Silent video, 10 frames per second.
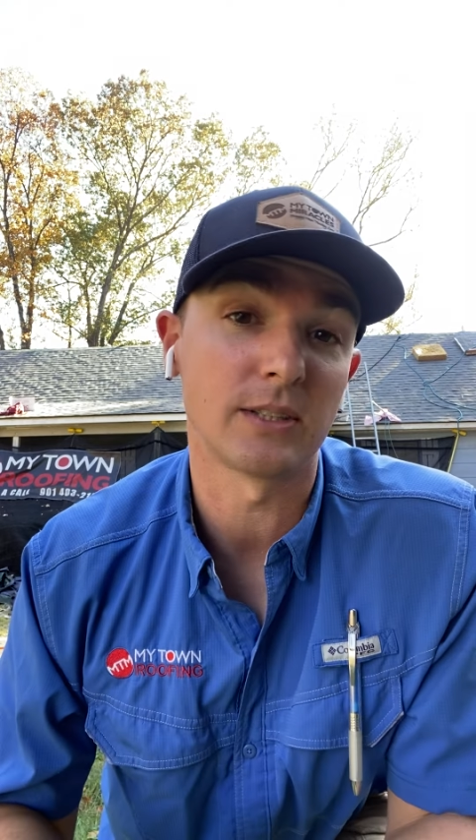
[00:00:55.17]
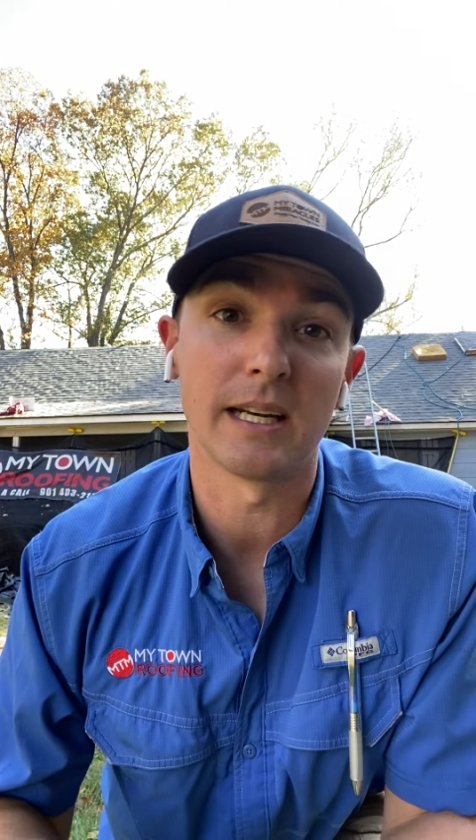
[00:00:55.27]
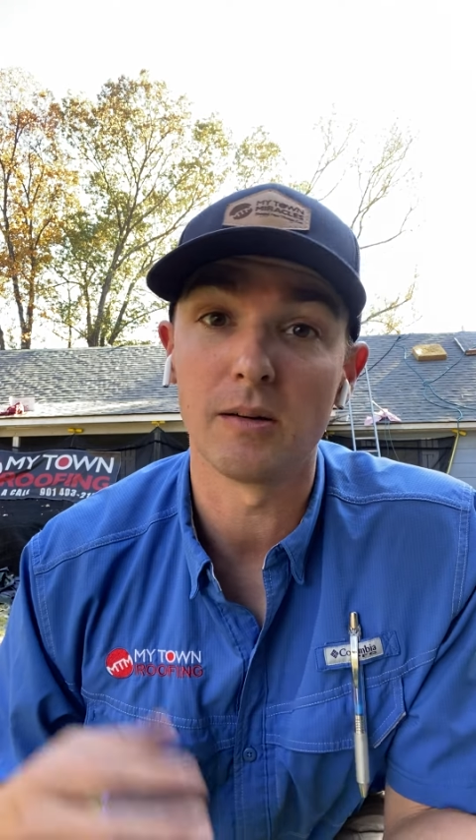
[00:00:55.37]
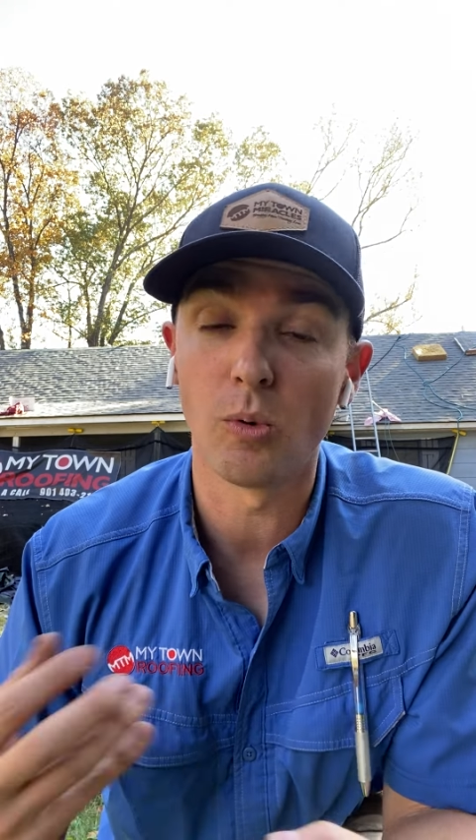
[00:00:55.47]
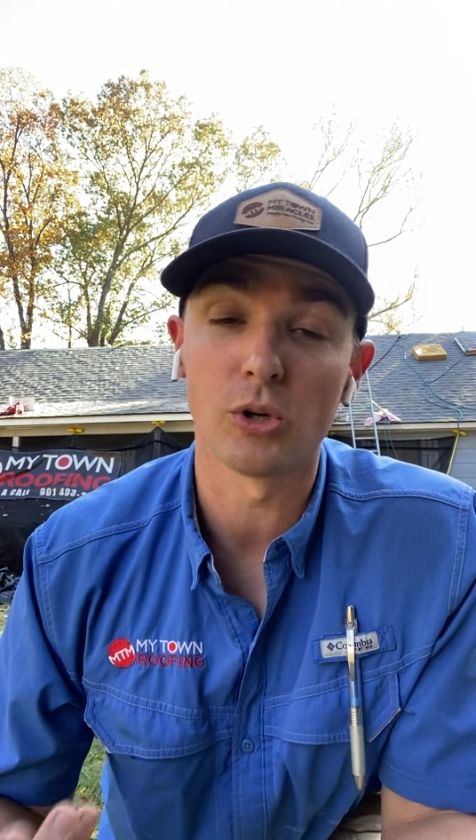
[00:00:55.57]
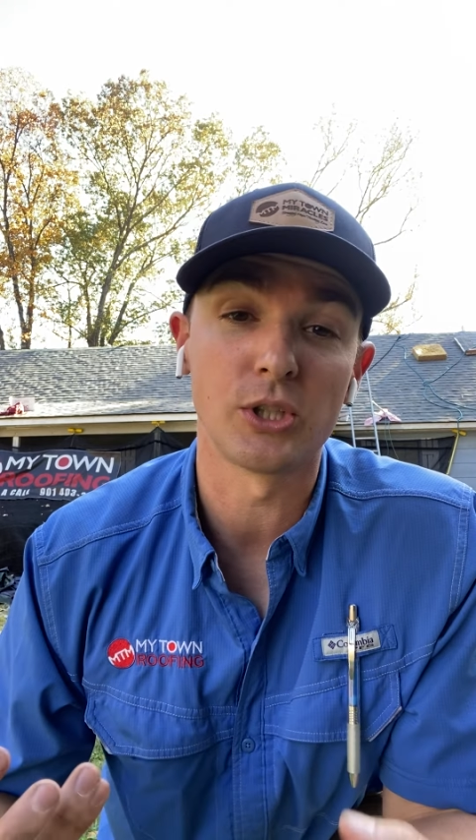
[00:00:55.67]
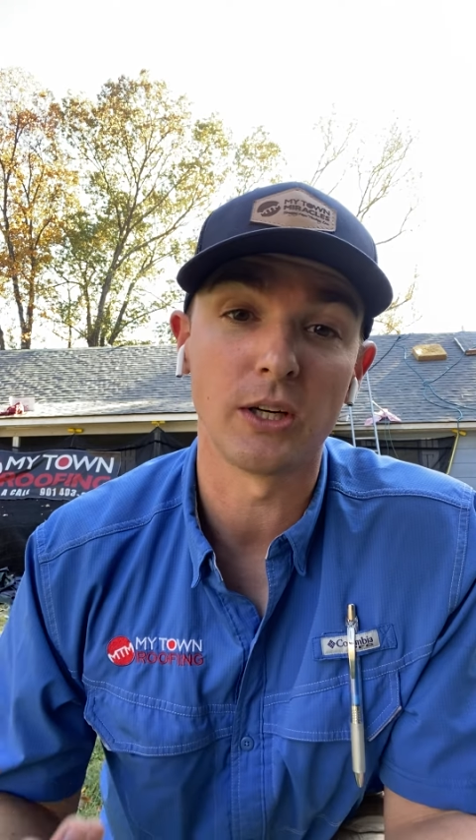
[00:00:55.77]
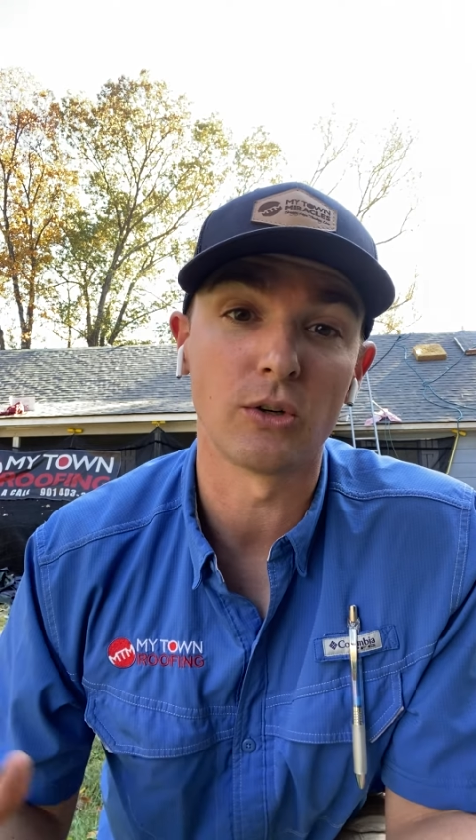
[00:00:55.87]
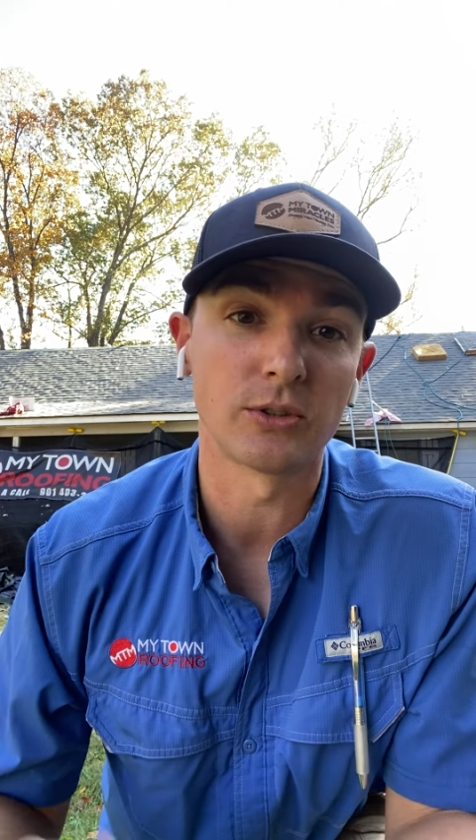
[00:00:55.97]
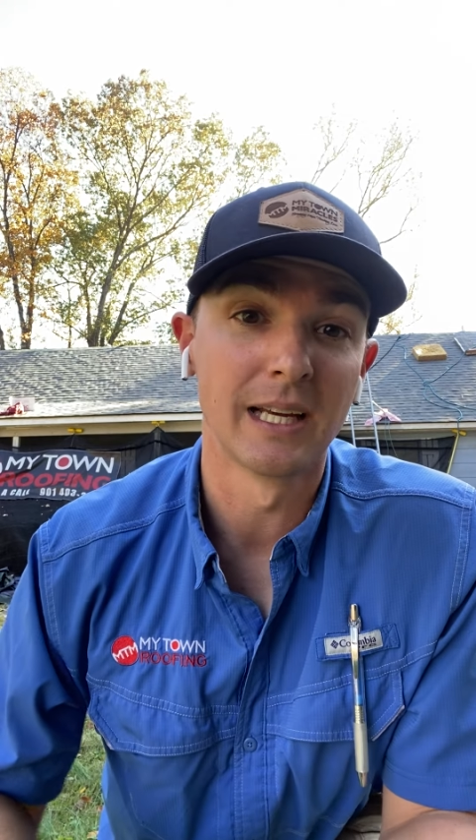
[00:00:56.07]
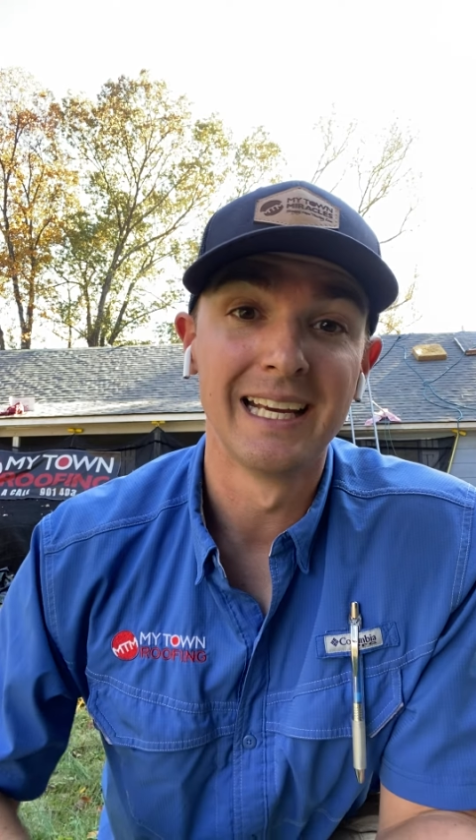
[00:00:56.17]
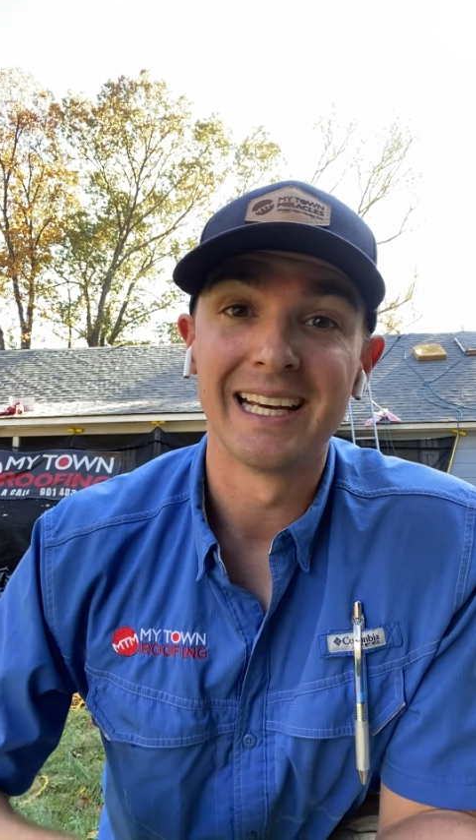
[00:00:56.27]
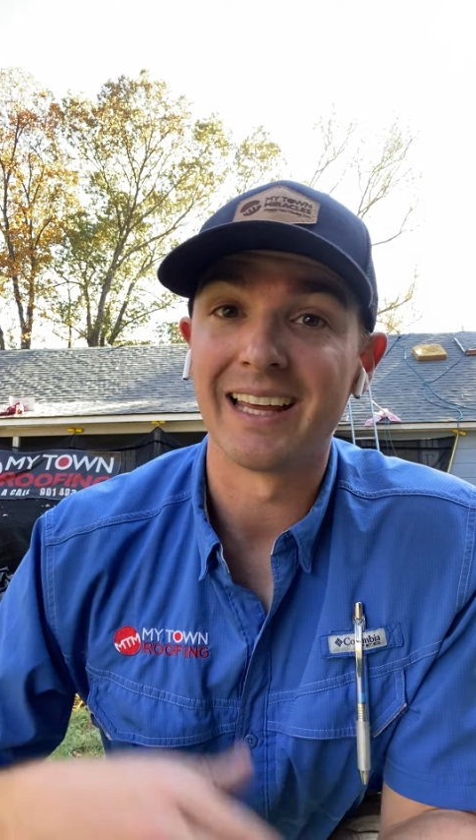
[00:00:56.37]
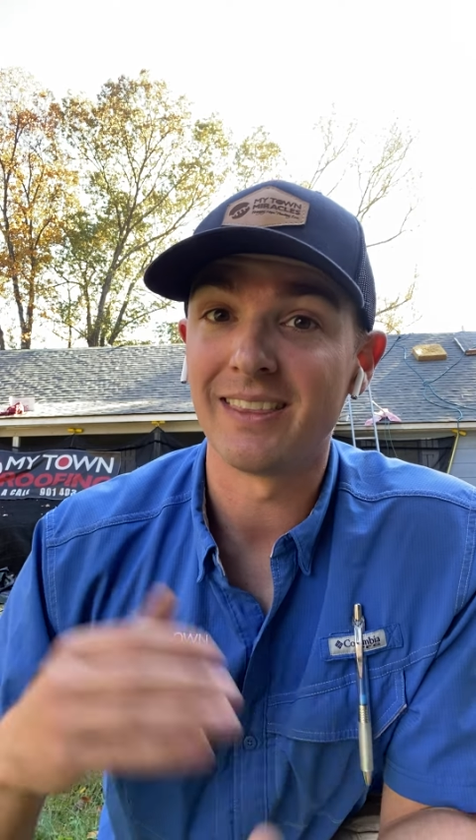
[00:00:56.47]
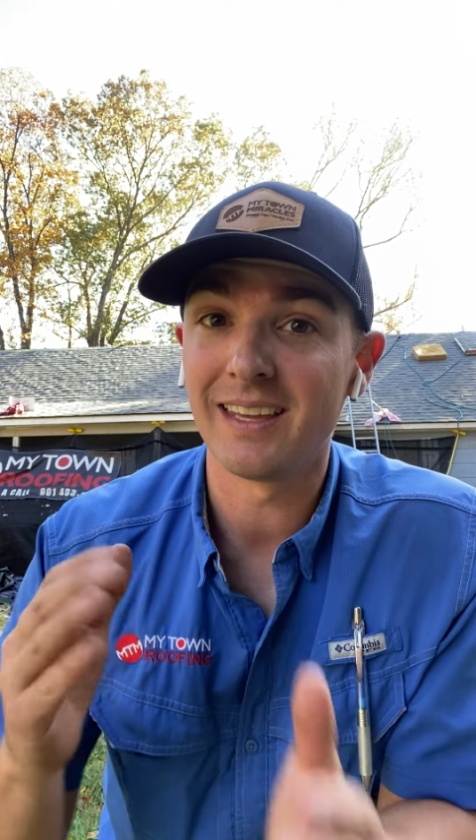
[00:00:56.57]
I need more shingles," and